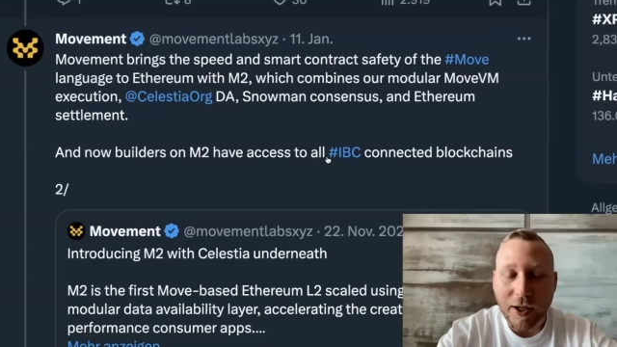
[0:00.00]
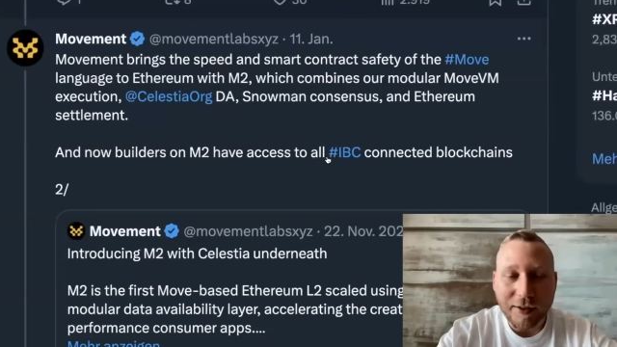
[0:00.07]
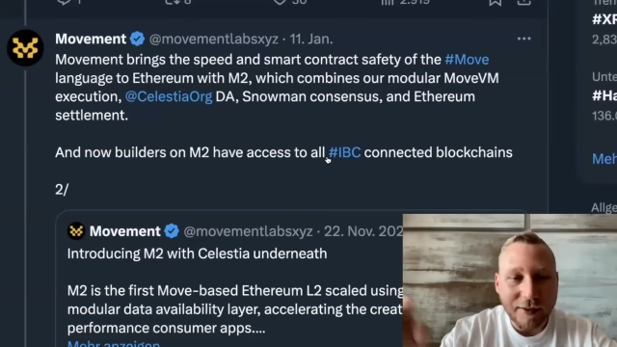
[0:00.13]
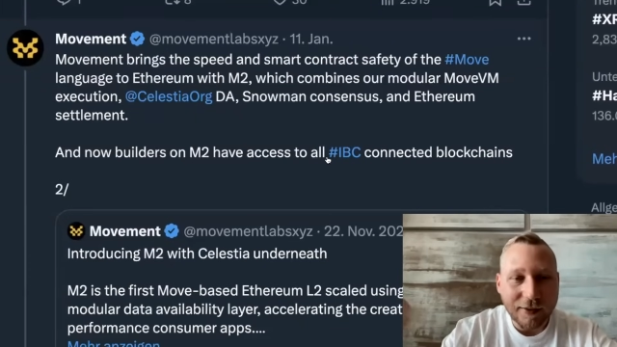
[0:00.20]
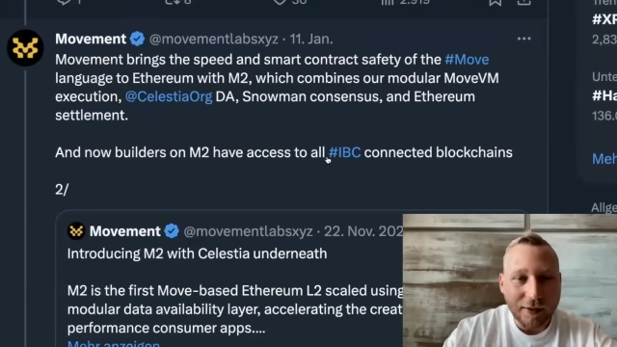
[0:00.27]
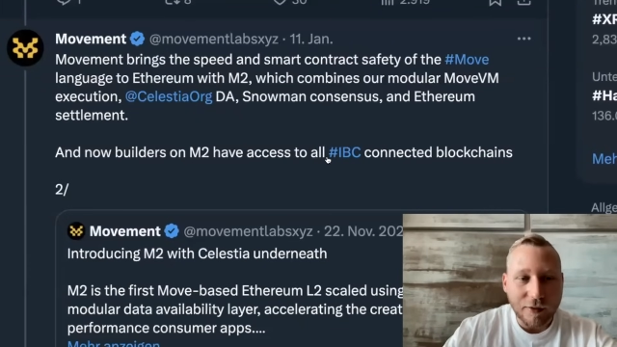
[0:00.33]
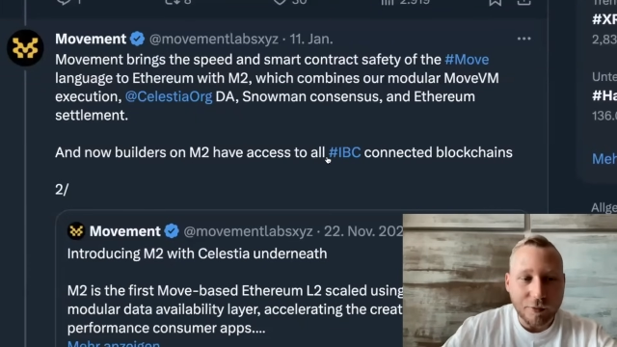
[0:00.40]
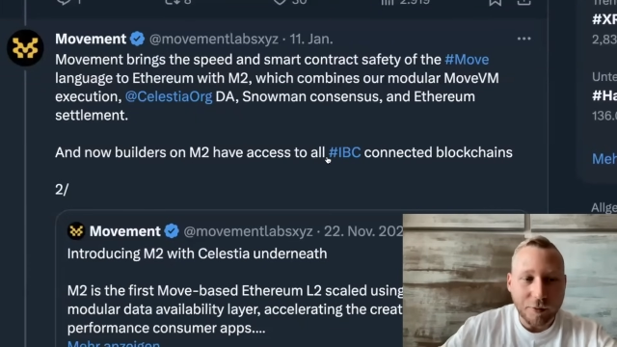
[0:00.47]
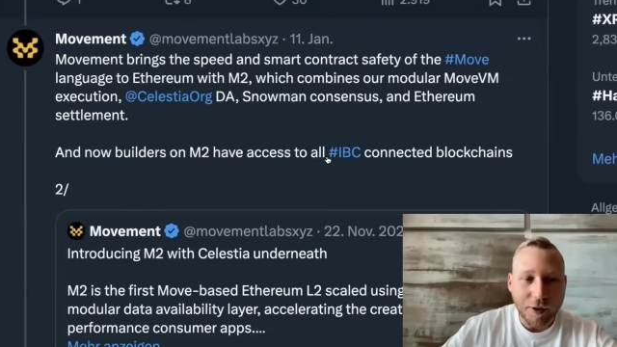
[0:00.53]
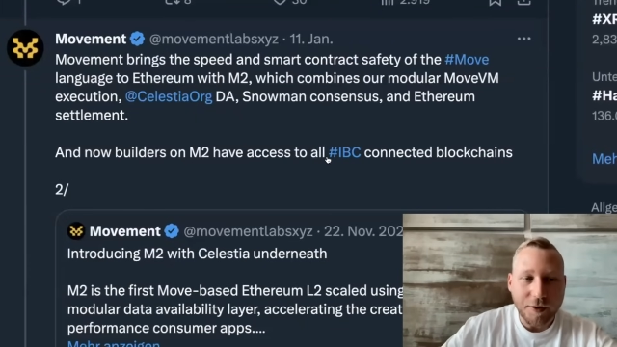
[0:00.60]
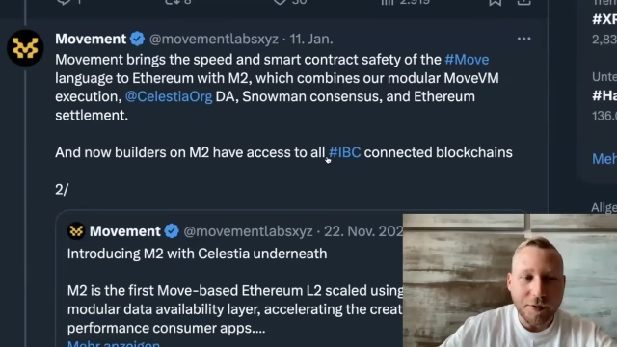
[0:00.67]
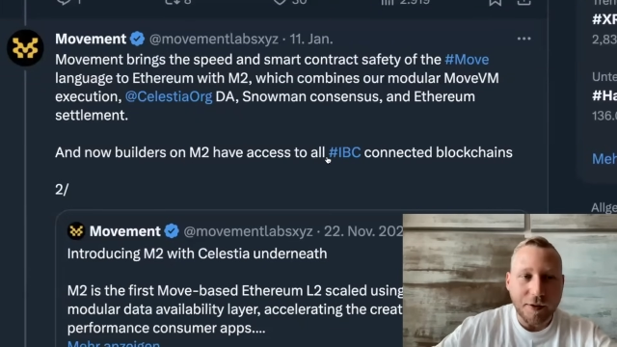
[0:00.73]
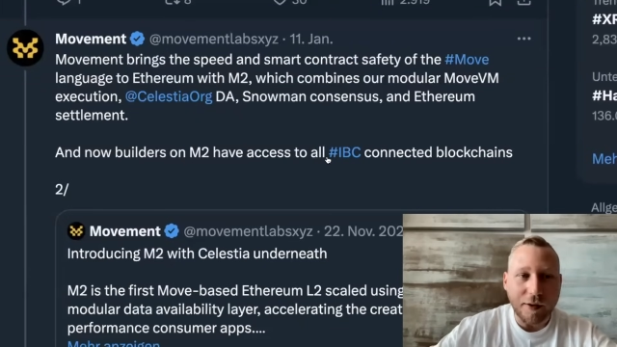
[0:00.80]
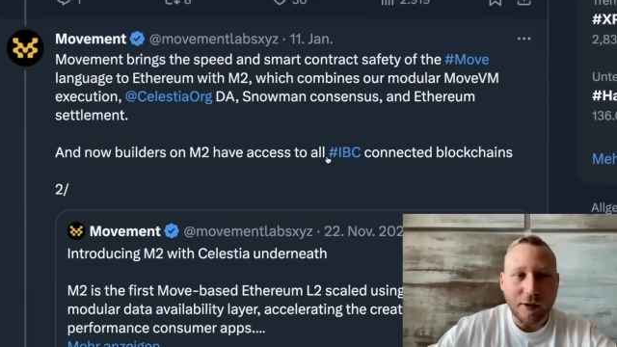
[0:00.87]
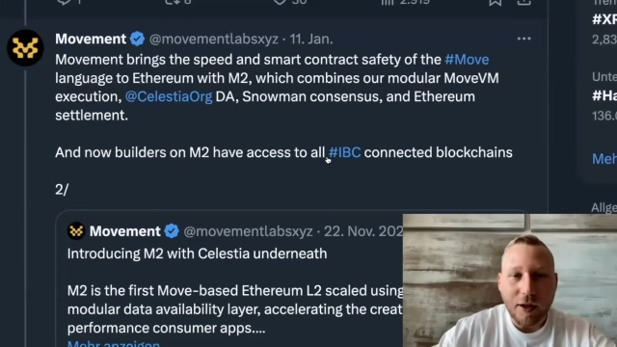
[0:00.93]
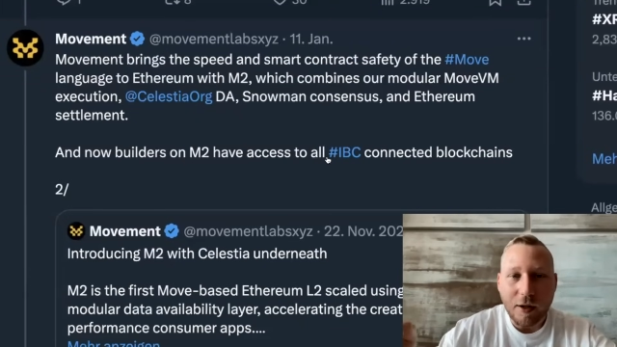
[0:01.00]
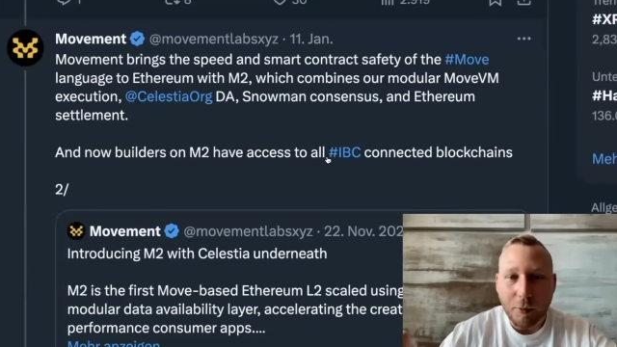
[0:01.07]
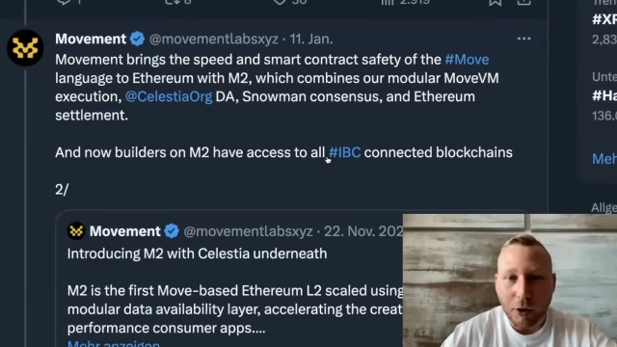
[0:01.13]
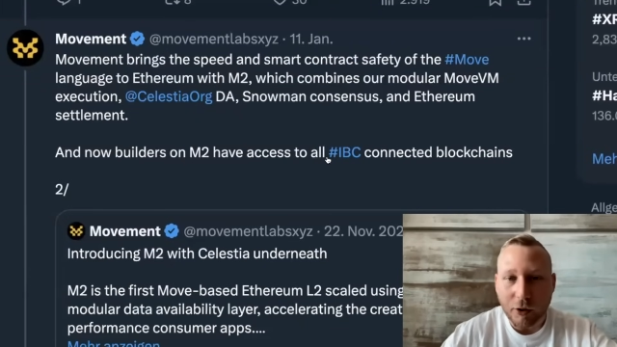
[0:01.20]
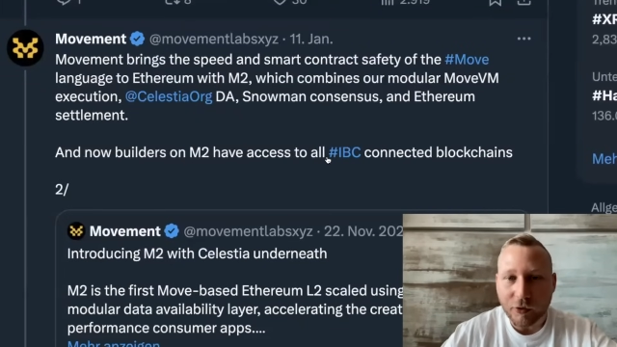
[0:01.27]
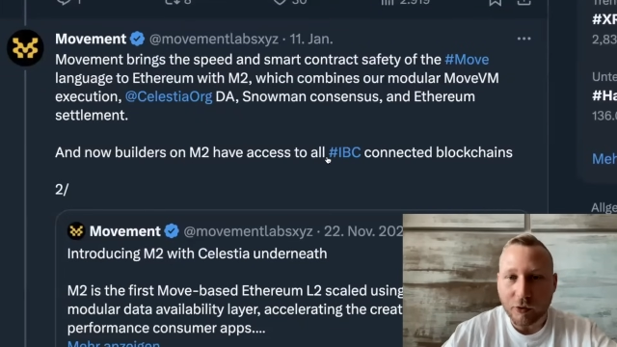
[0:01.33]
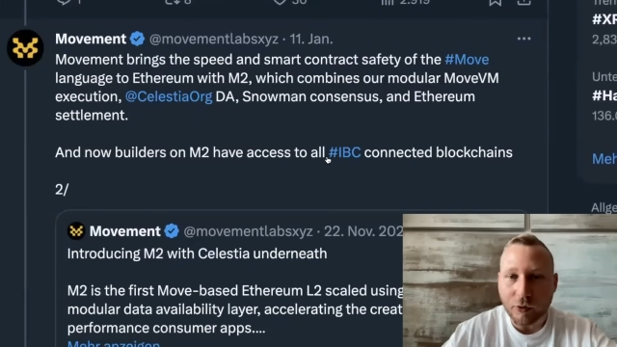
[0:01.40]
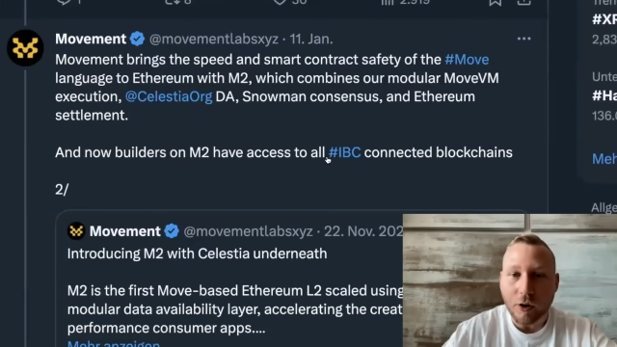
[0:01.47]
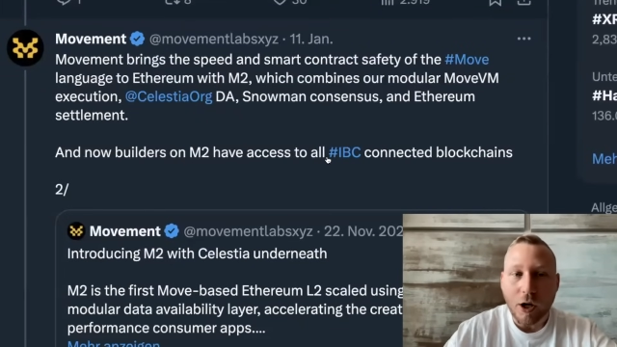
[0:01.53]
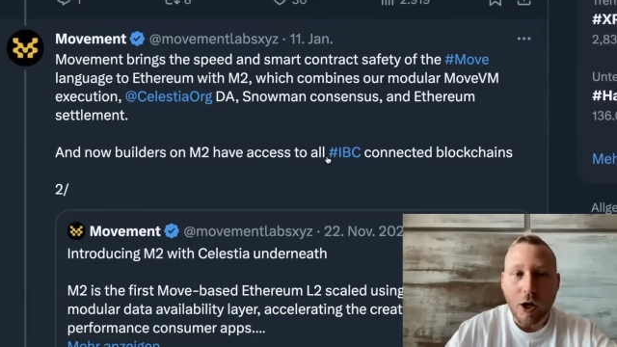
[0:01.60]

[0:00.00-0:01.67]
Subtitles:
This is really the theme also.